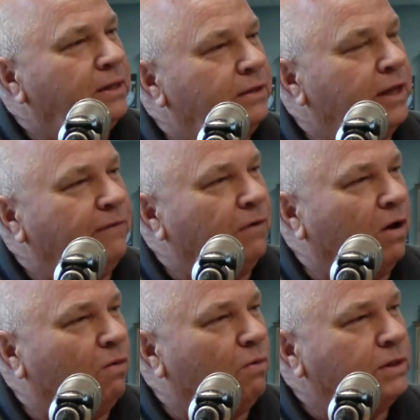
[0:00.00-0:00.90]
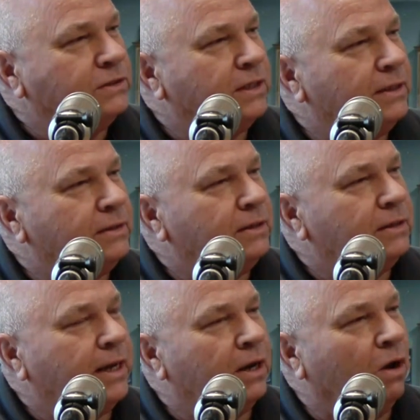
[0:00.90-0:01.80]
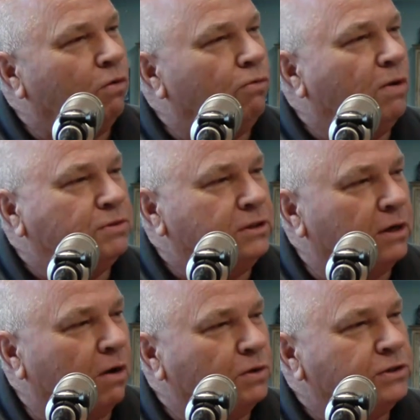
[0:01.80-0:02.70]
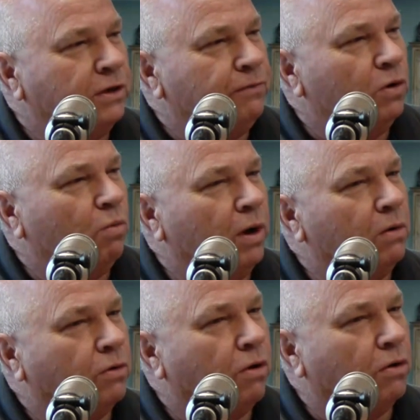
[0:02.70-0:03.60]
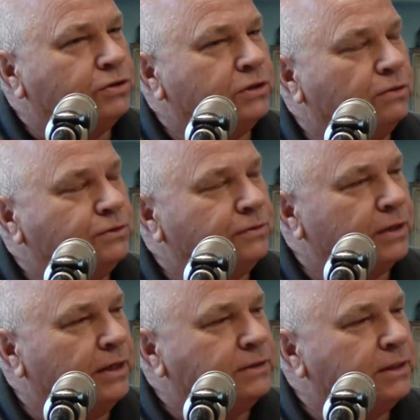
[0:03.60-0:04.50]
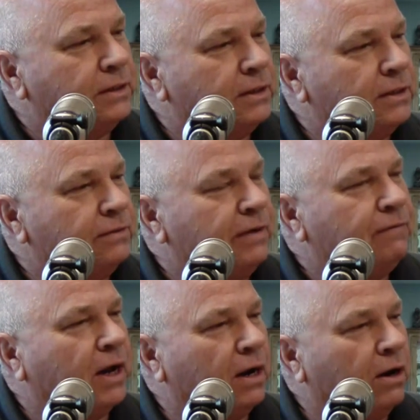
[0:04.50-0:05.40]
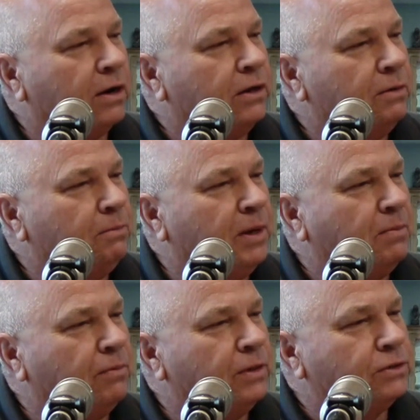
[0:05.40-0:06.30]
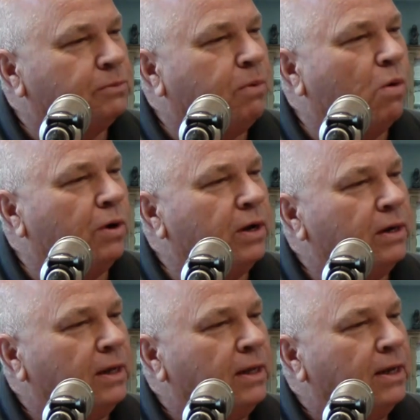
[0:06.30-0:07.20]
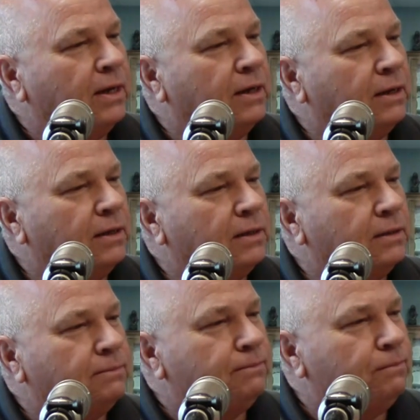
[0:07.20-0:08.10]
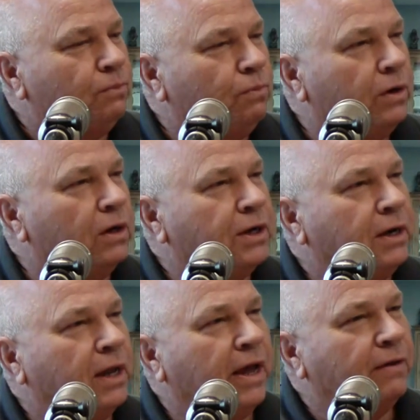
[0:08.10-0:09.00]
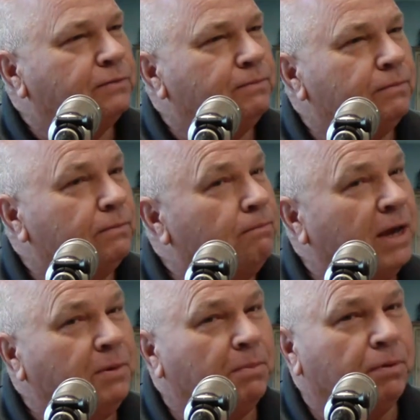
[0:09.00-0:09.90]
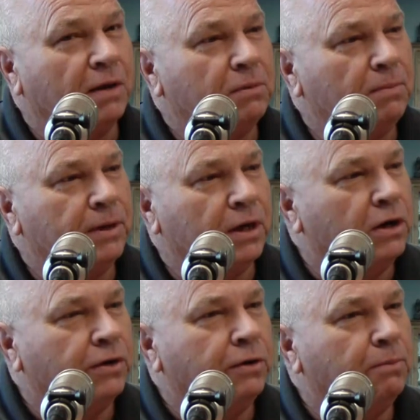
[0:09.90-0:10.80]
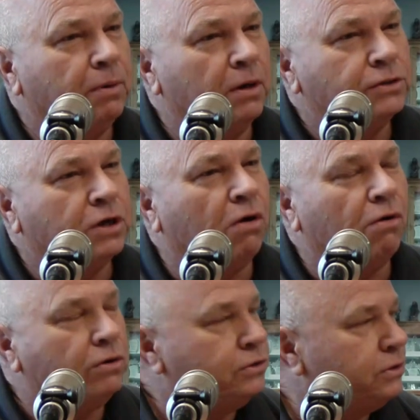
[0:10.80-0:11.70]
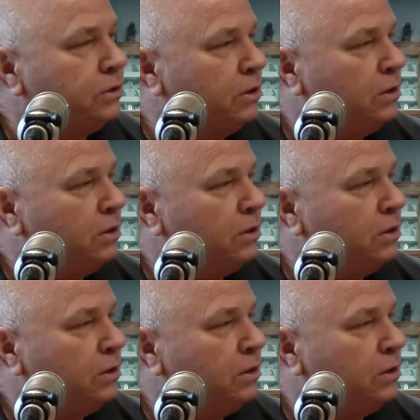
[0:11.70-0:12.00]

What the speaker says: they've always, that whole group has always done real well on car shows and things, and they've got a lot of good people that support it. We're looking to have probably 100+ cars.